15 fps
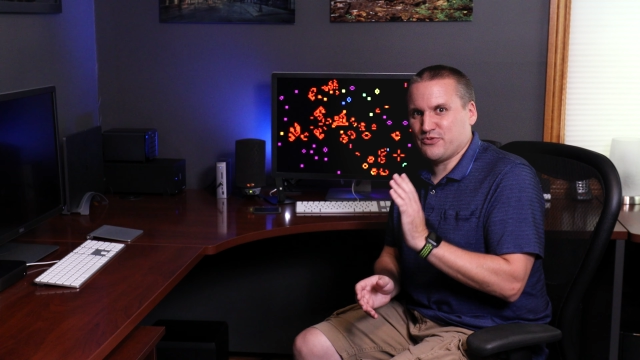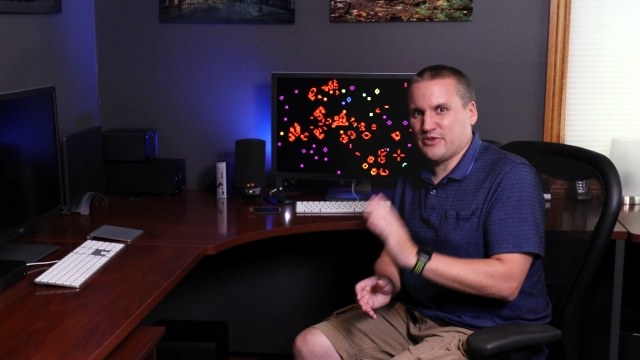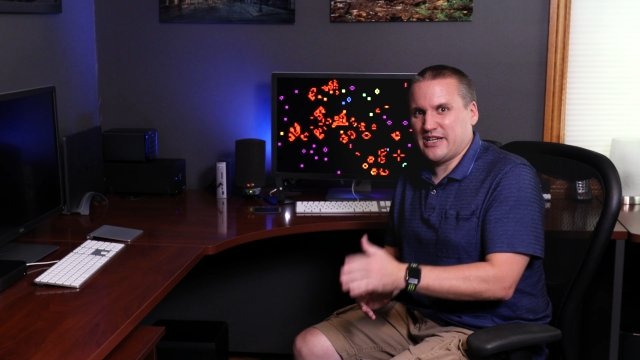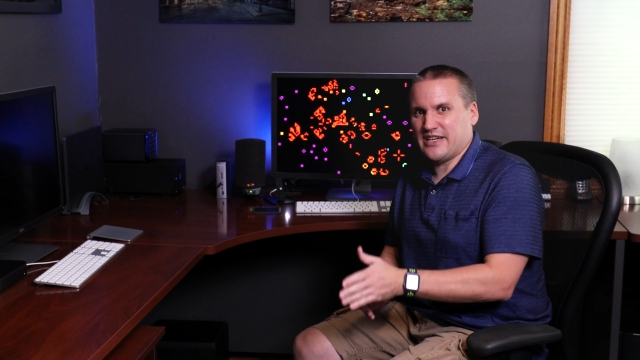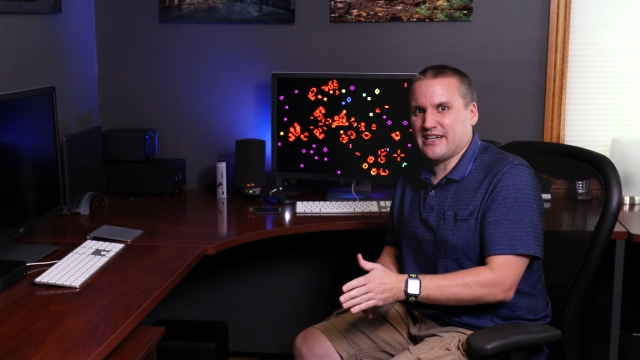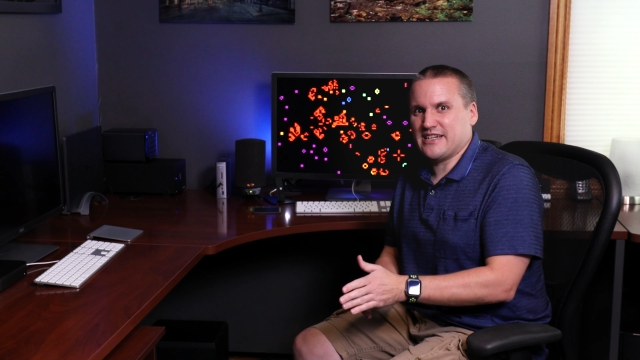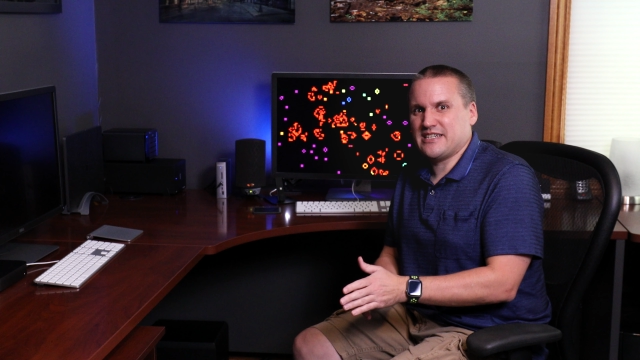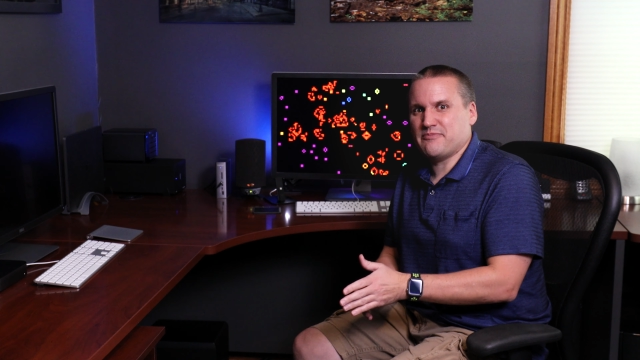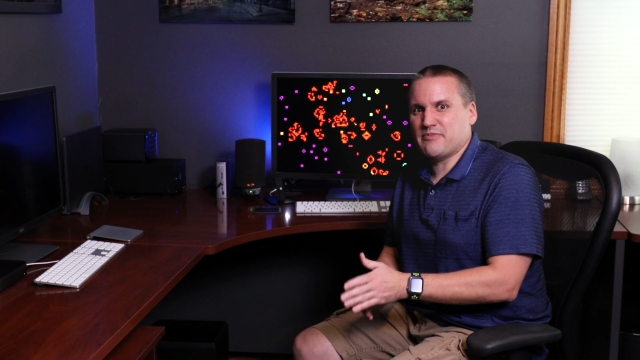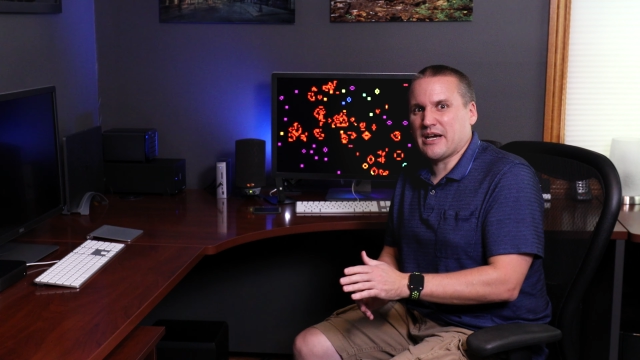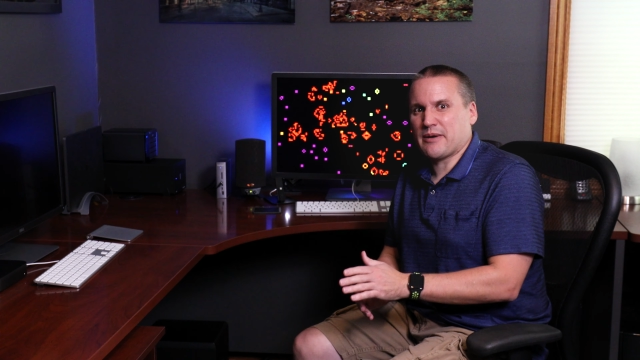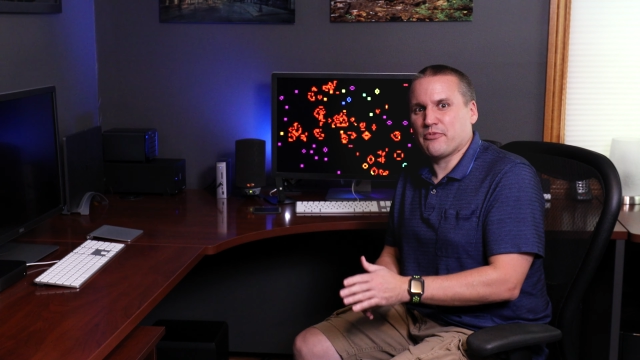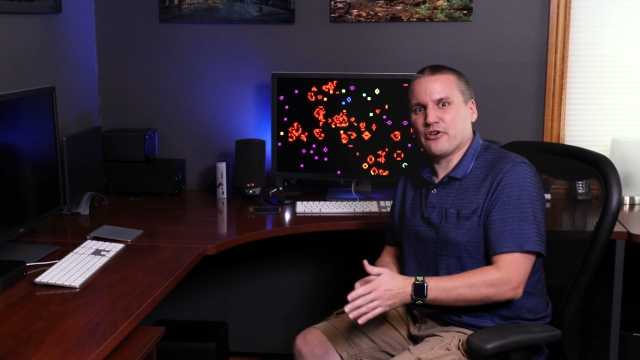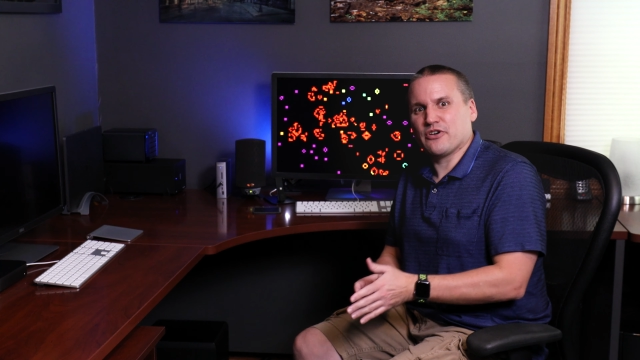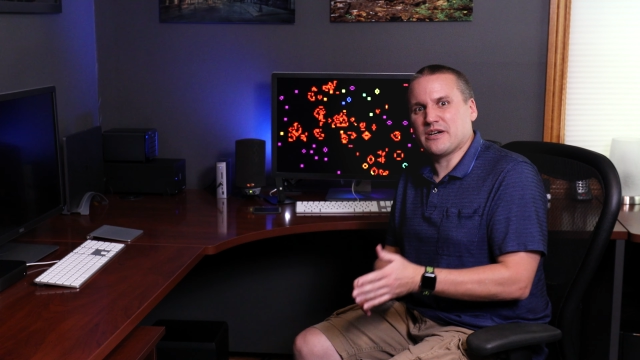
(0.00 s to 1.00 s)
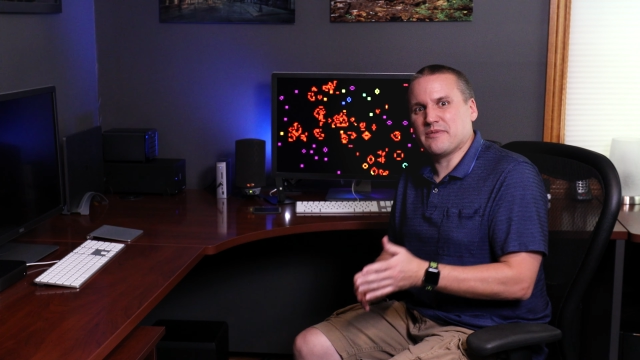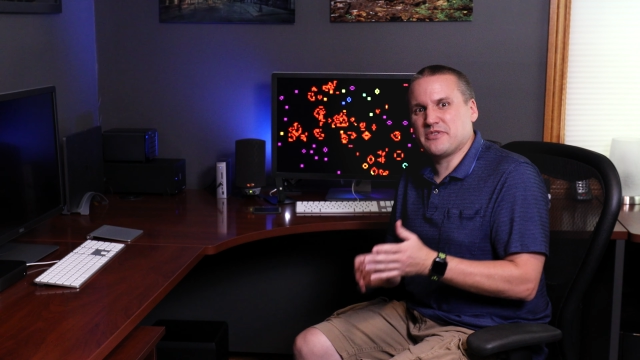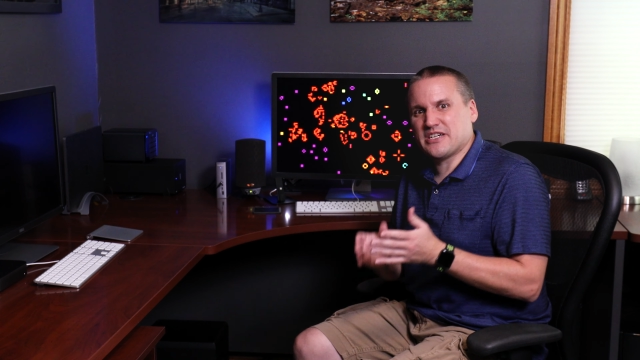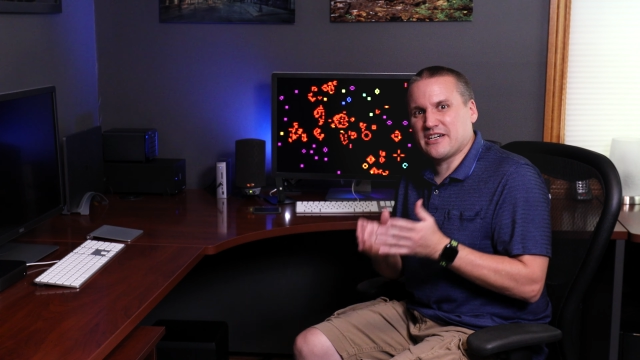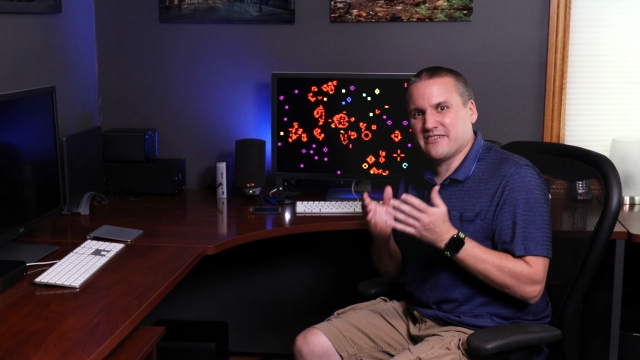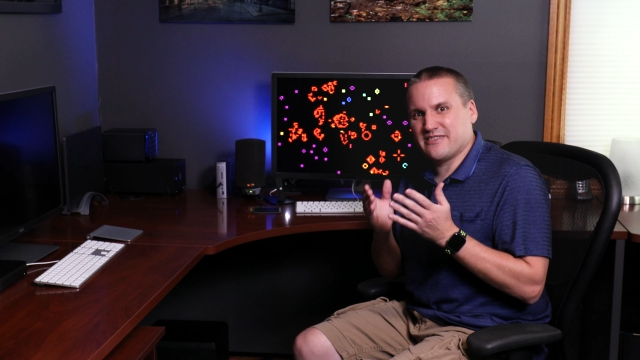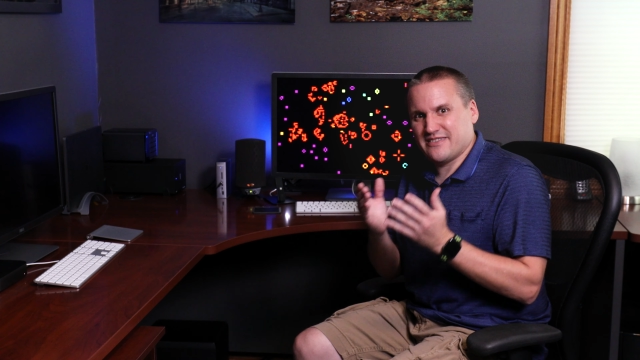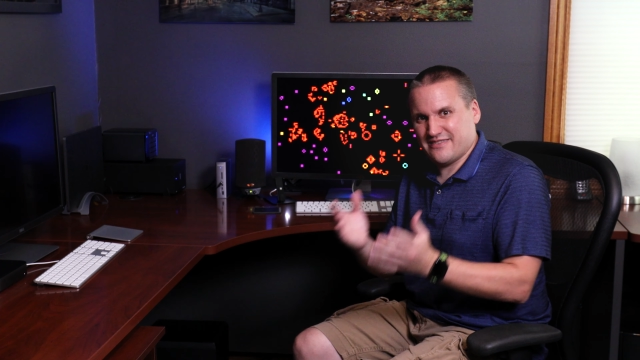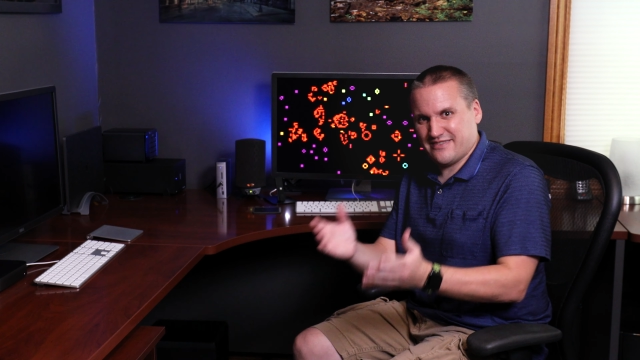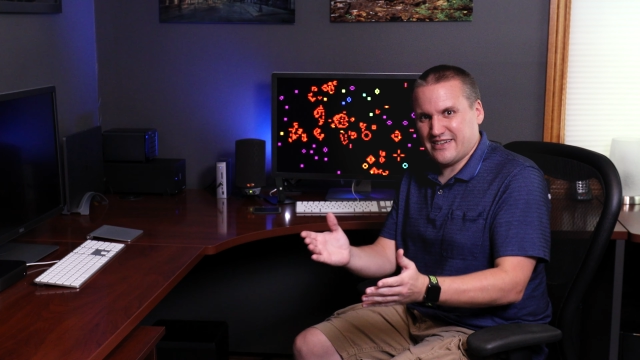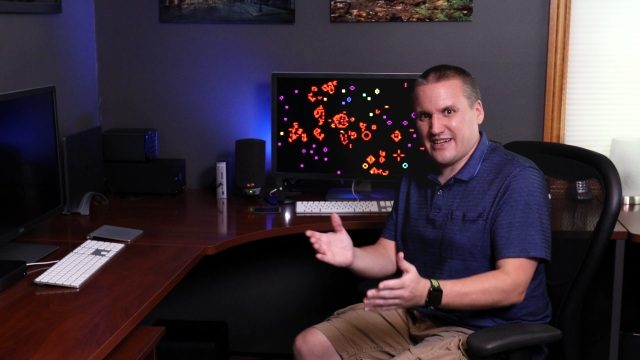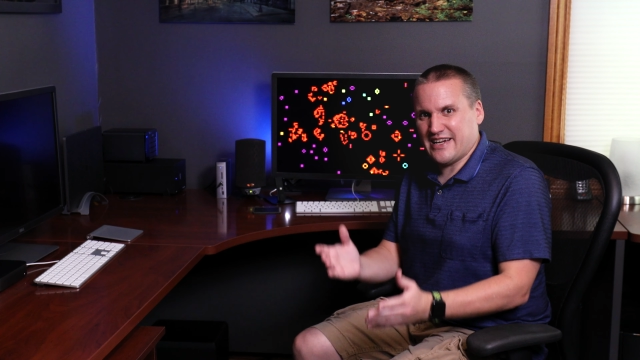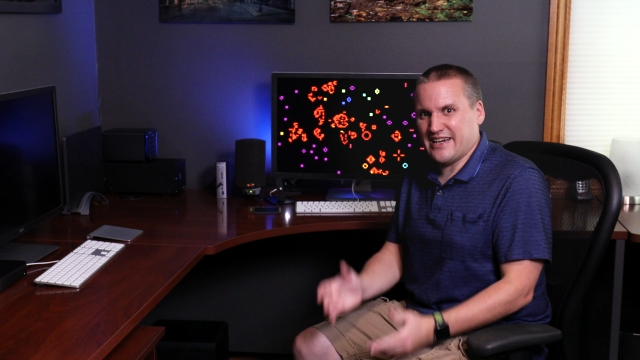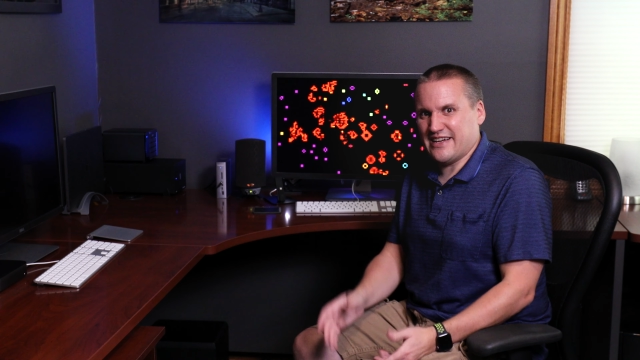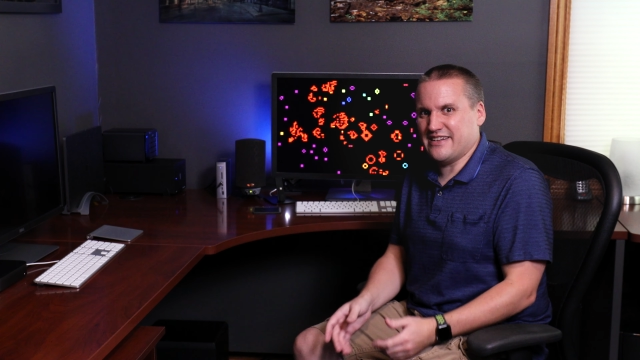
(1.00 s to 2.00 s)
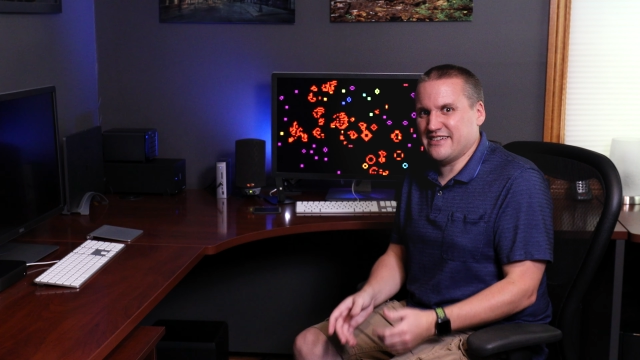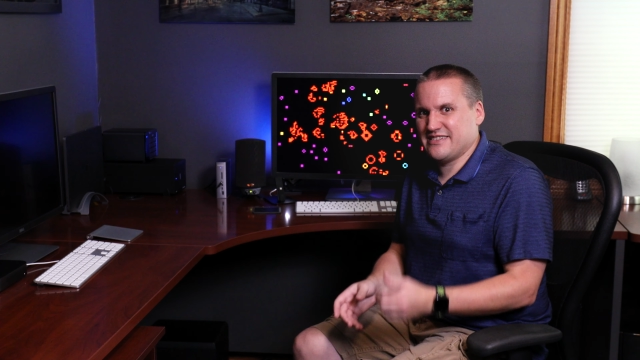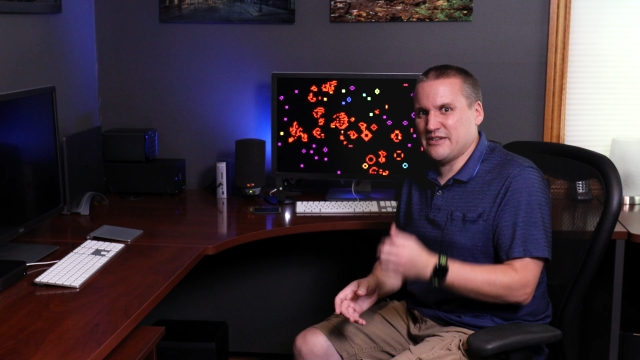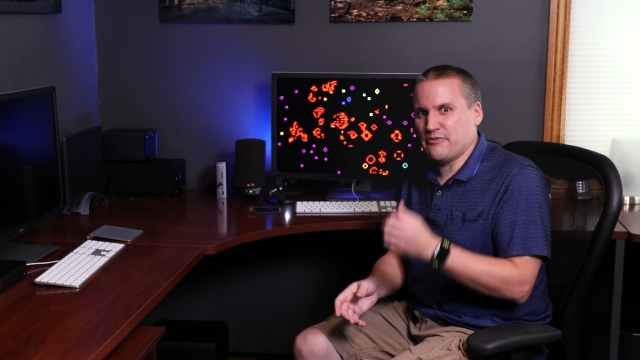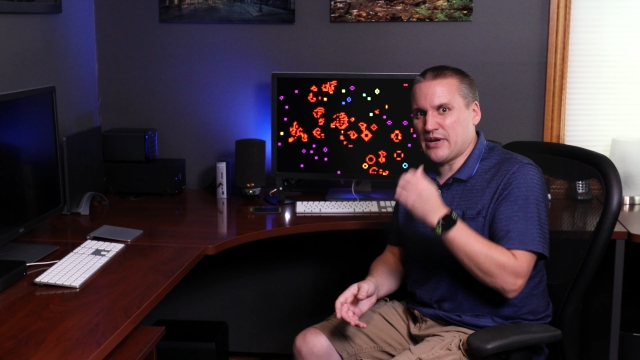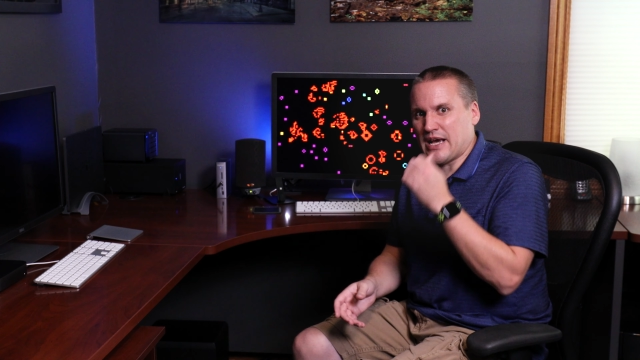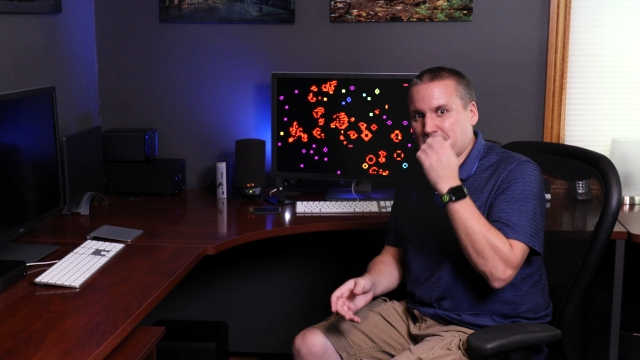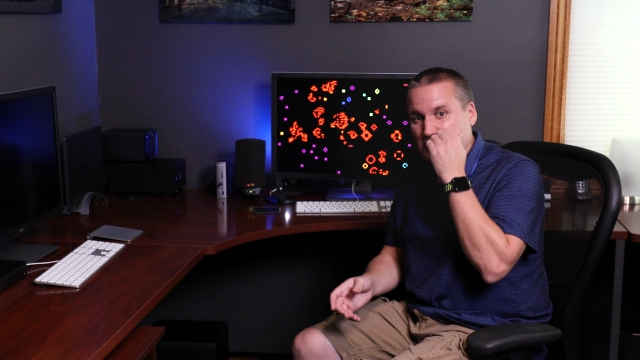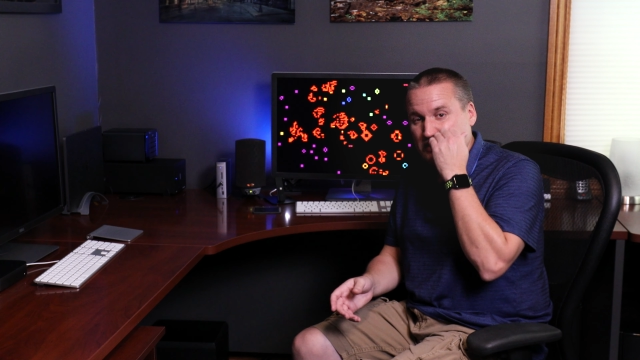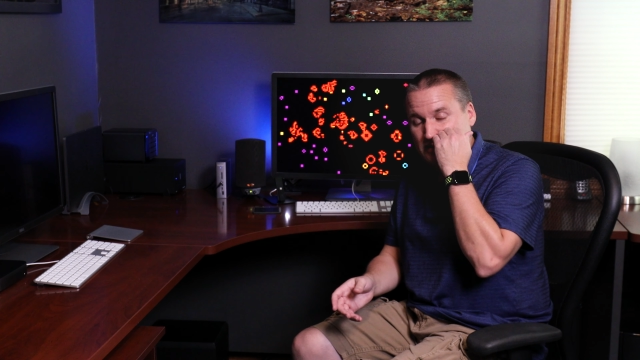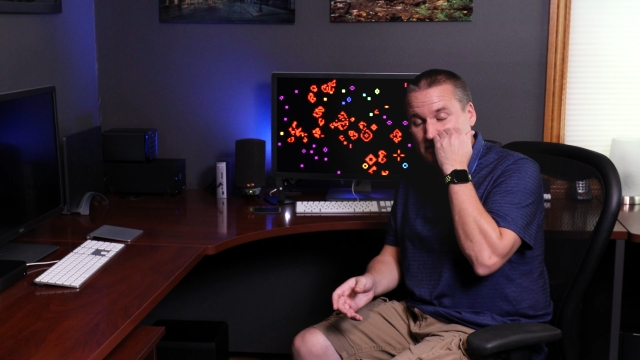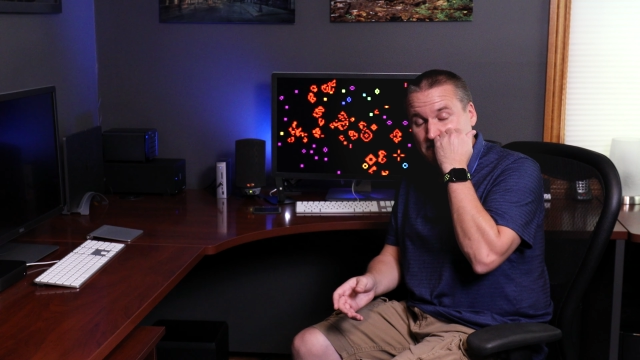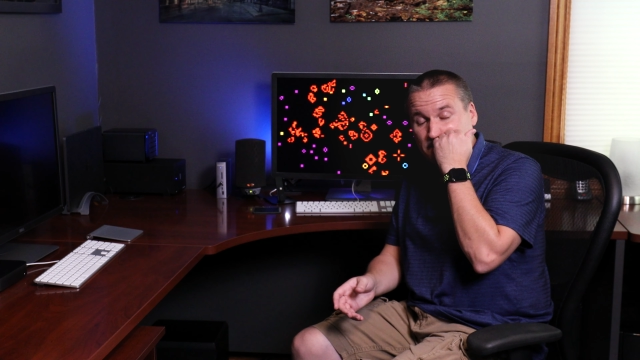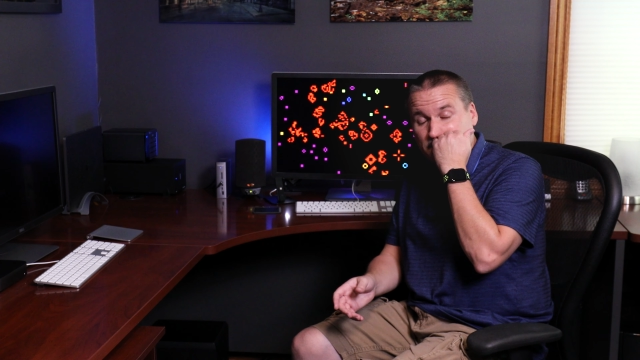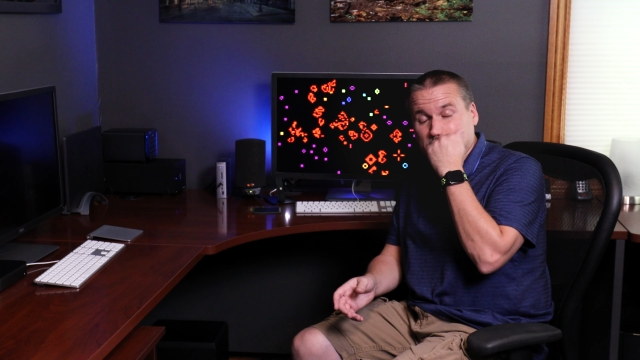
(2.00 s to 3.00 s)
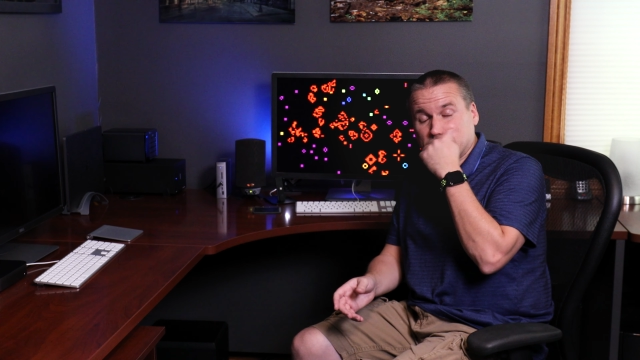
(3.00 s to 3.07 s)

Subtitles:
2019 Mac Pro comes out and see what happens.